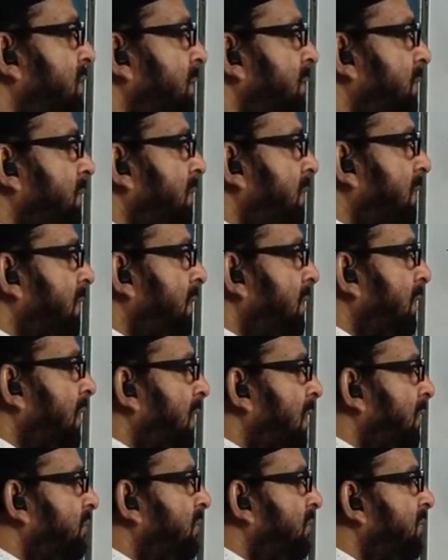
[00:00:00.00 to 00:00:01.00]
the subject, right?
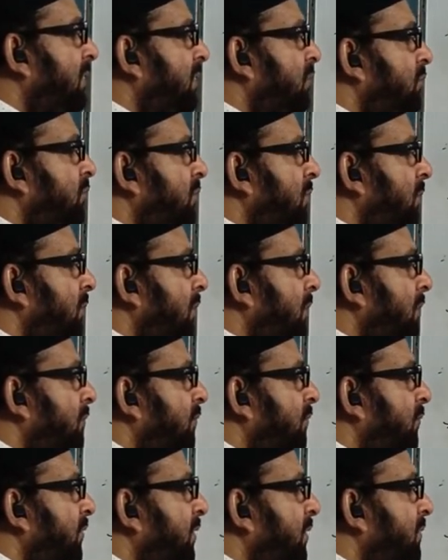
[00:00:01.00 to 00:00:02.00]
R1 value will
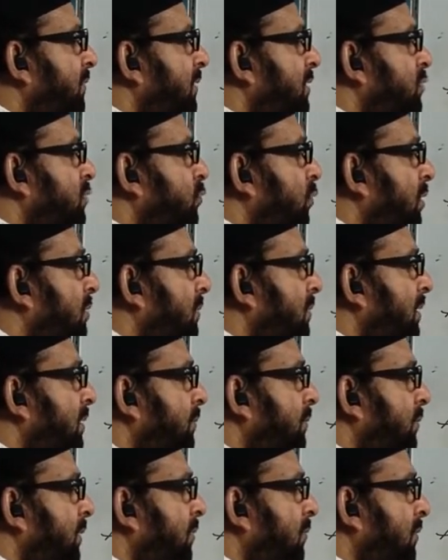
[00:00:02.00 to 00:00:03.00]
become V1 squared by
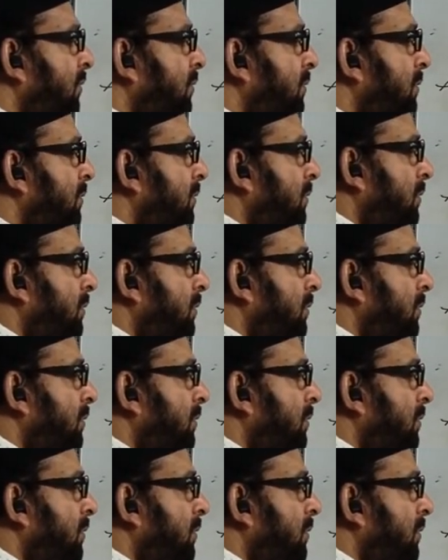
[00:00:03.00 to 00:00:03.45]
P1.